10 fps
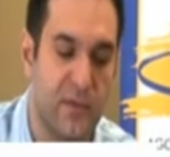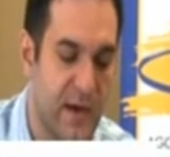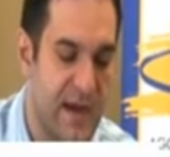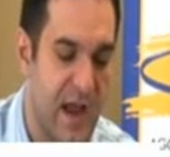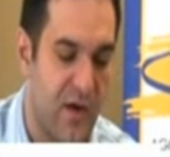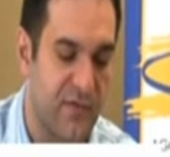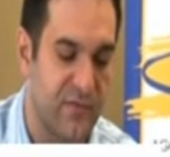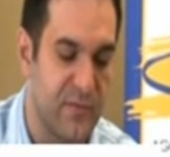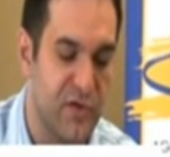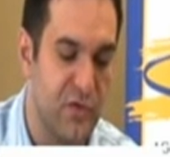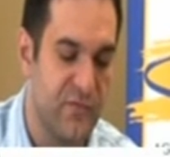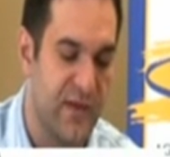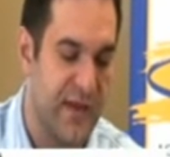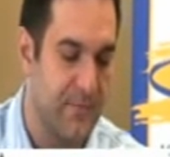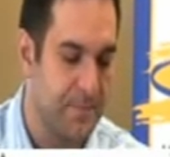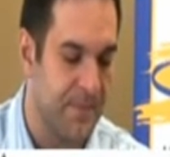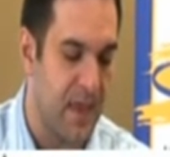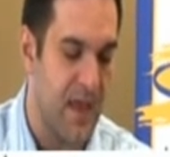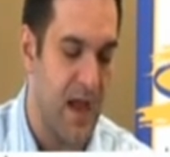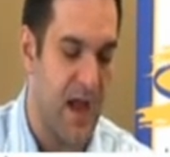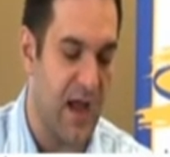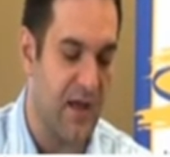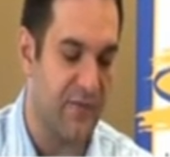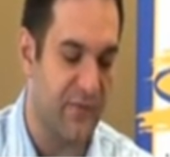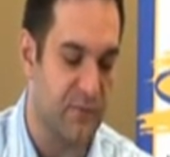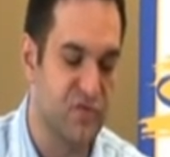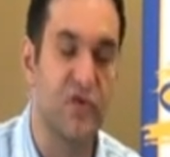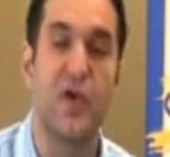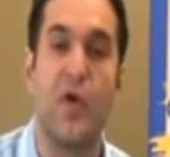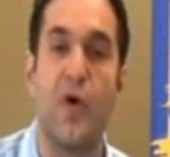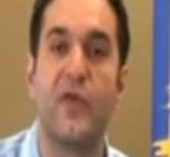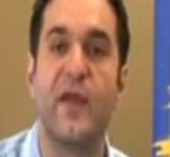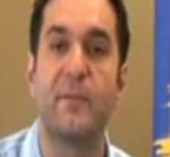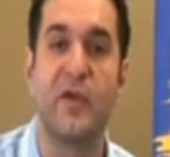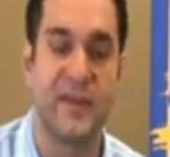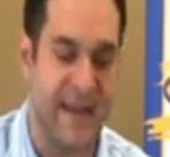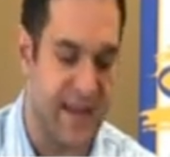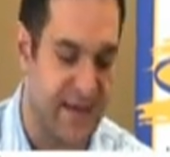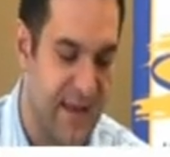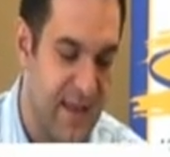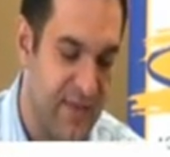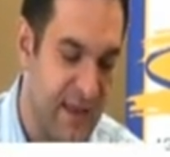you right now are from the Ute vein. From drill hole number 10,